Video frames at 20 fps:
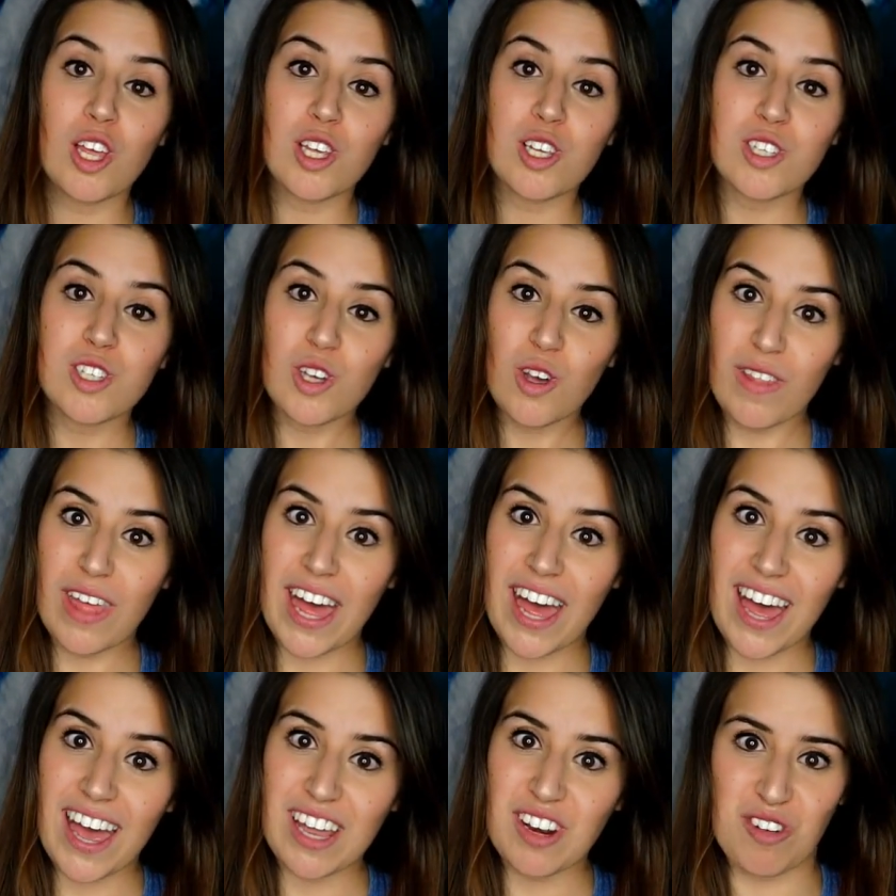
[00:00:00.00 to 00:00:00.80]
so
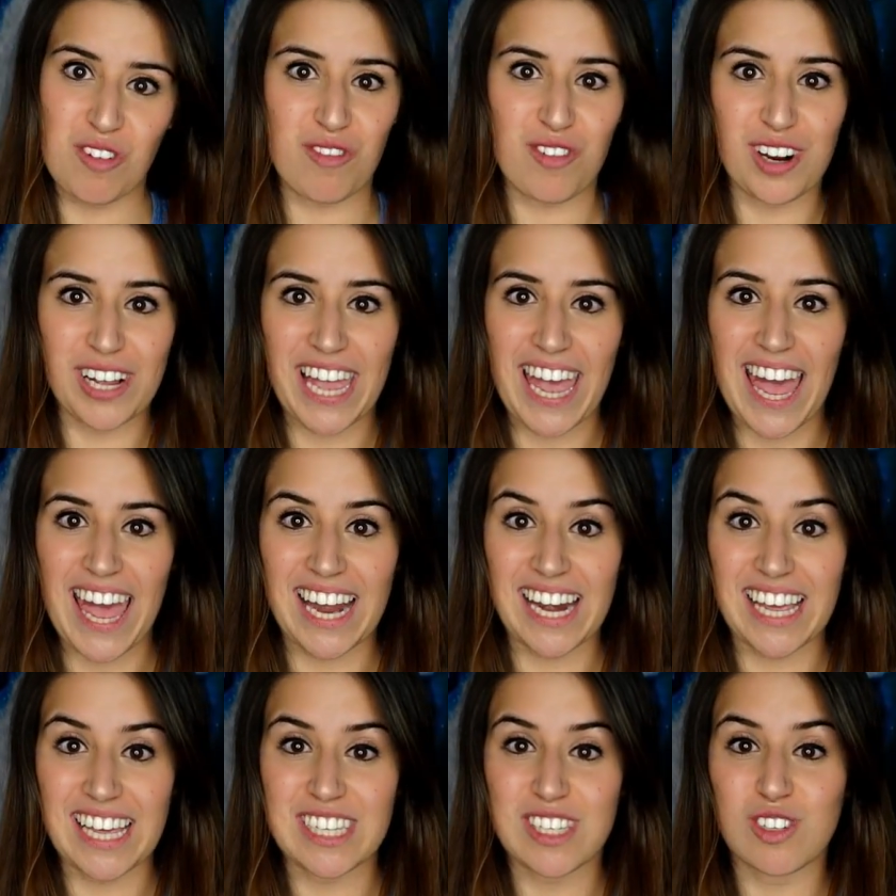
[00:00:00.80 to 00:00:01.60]
that I don't forget
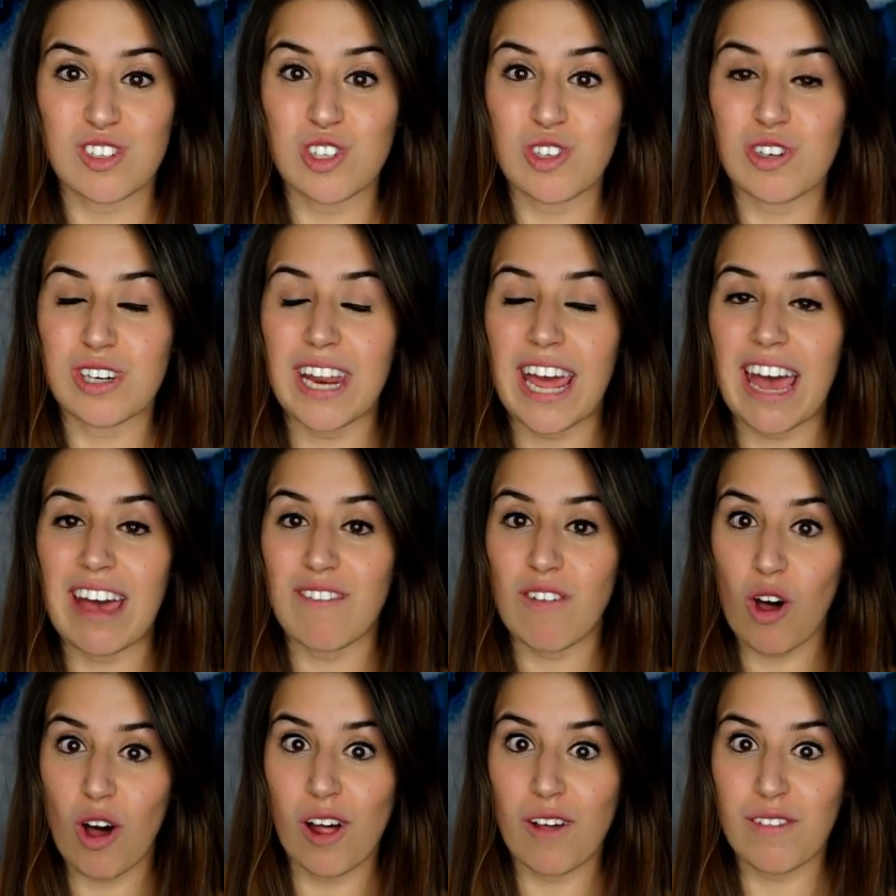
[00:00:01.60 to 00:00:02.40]
any so you can
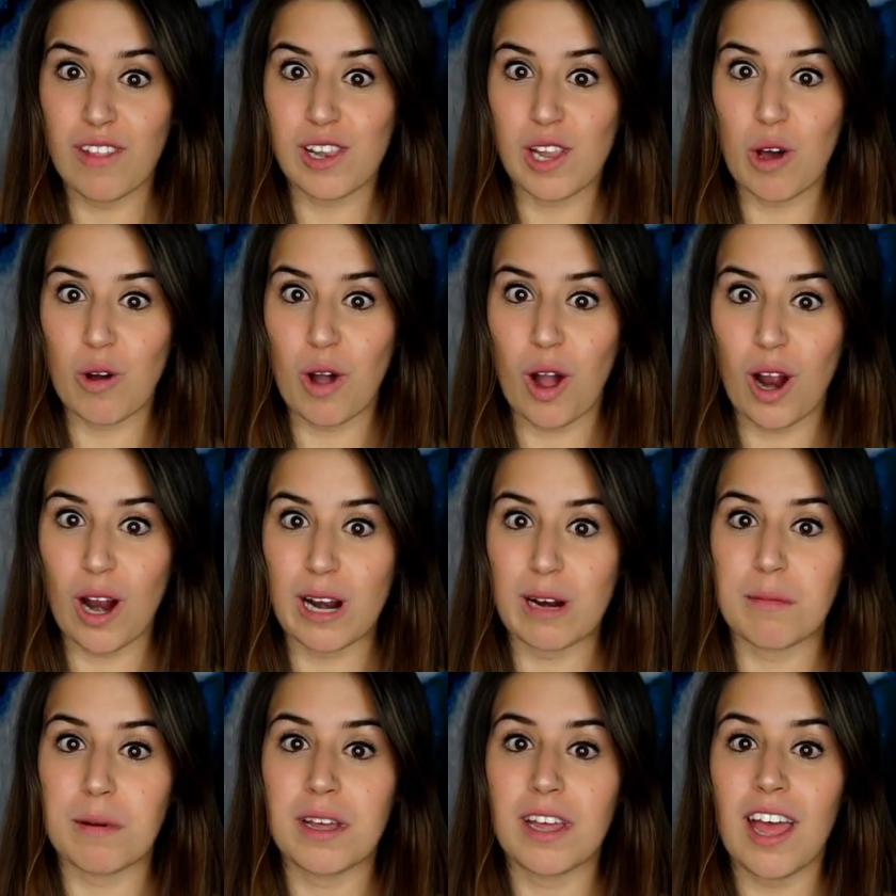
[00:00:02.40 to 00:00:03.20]
have all the low
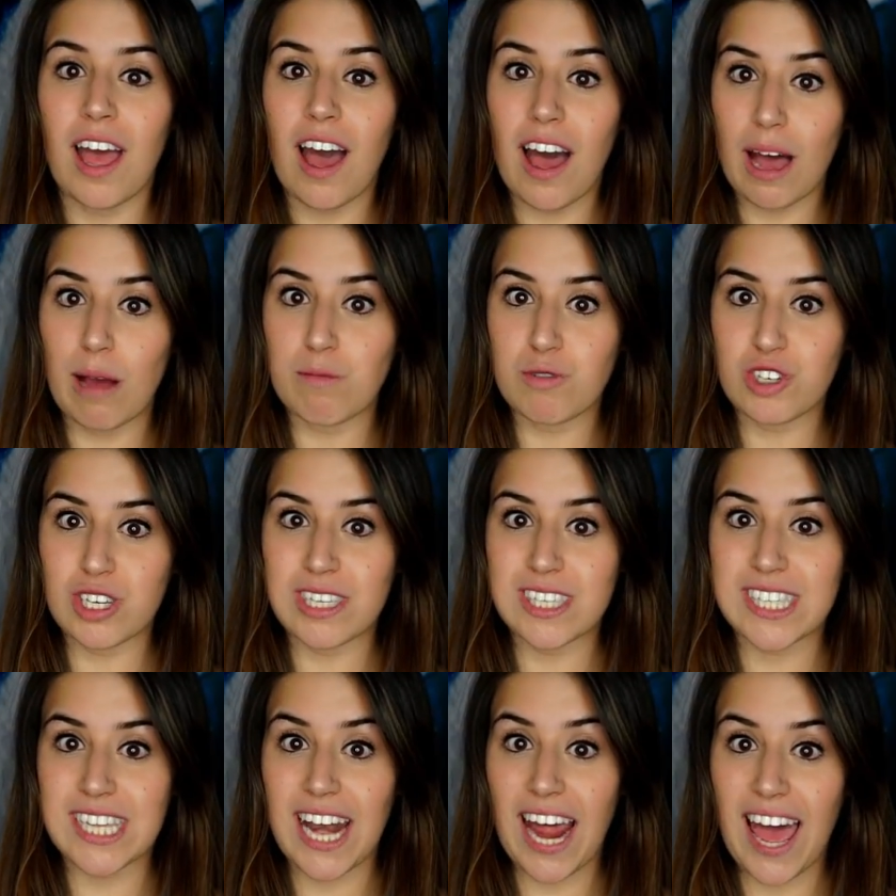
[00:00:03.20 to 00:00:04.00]
carb
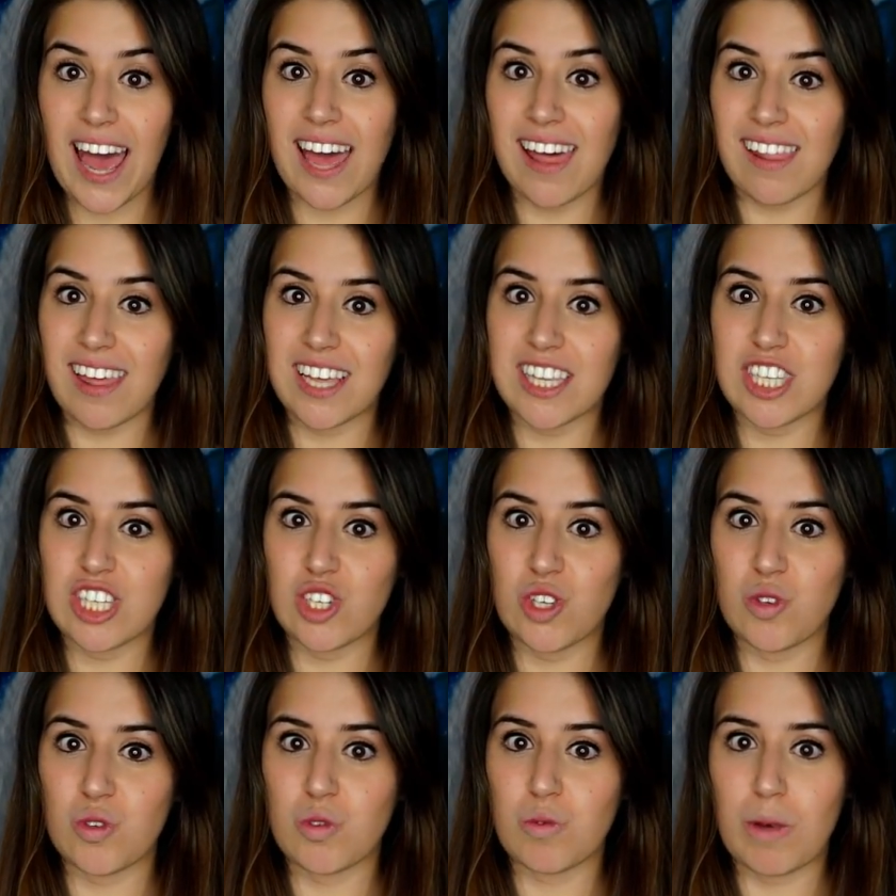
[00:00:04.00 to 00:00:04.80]
options that I like to
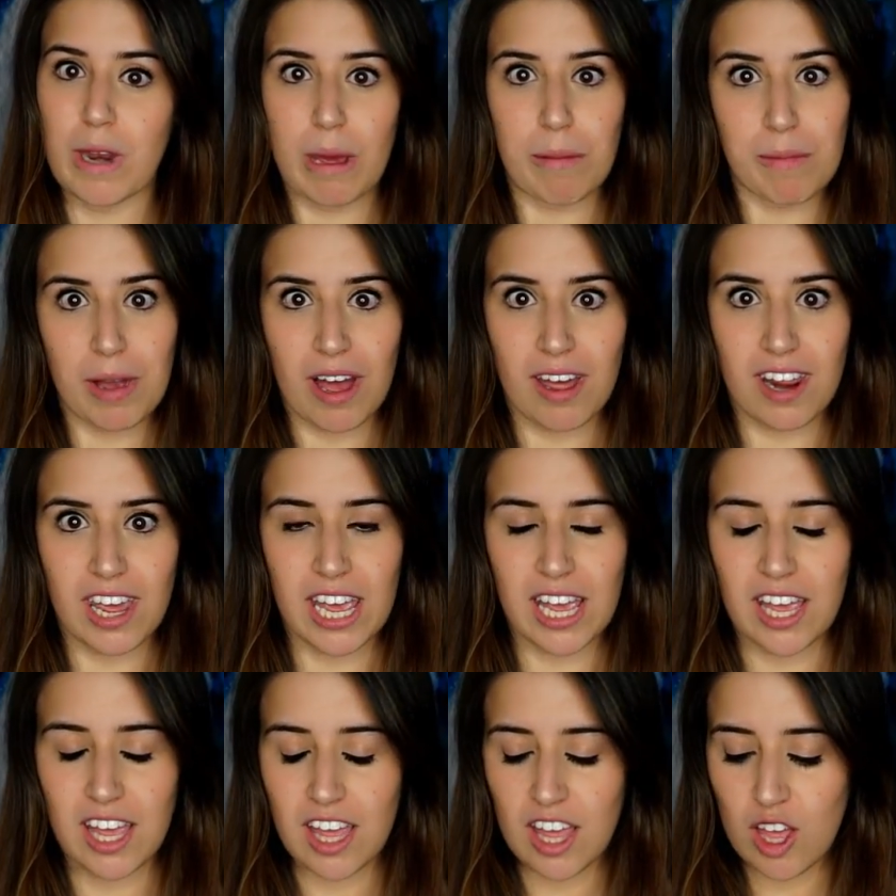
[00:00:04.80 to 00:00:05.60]
use when I'm
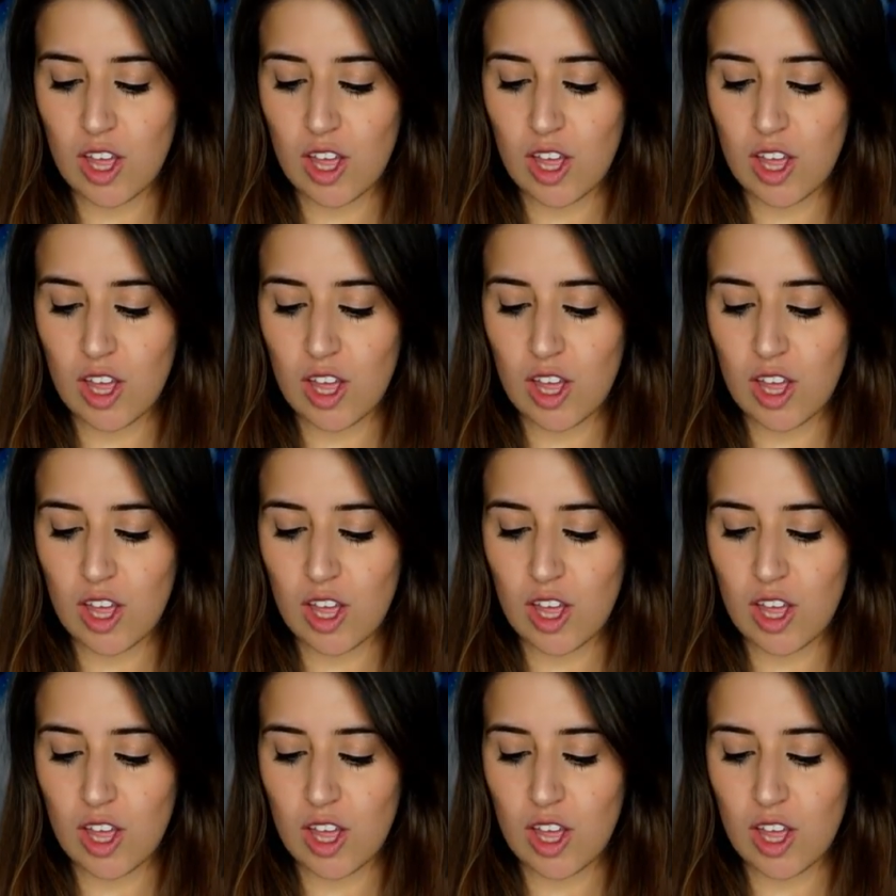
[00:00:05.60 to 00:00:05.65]
cutting.